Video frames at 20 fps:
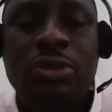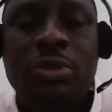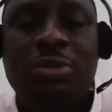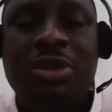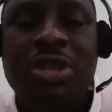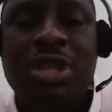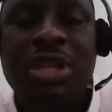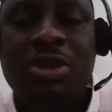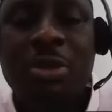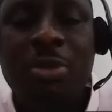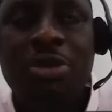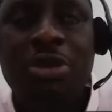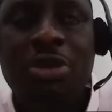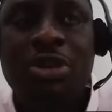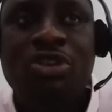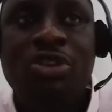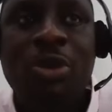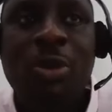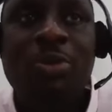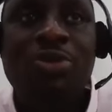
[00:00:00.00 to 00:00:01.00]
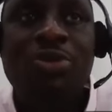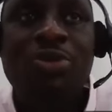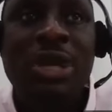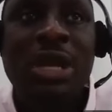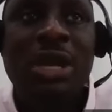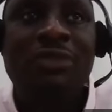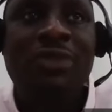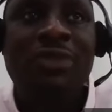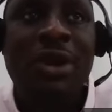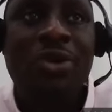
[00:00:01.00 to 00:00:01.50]
business operation. Some people tell
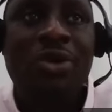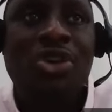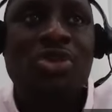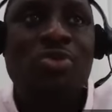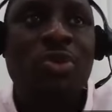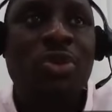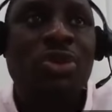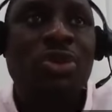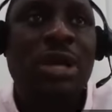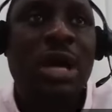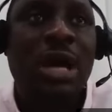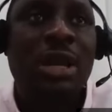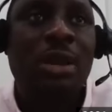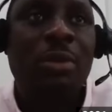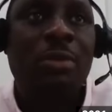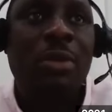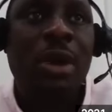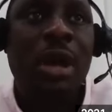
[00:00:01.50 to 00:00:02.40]
you if you're going to political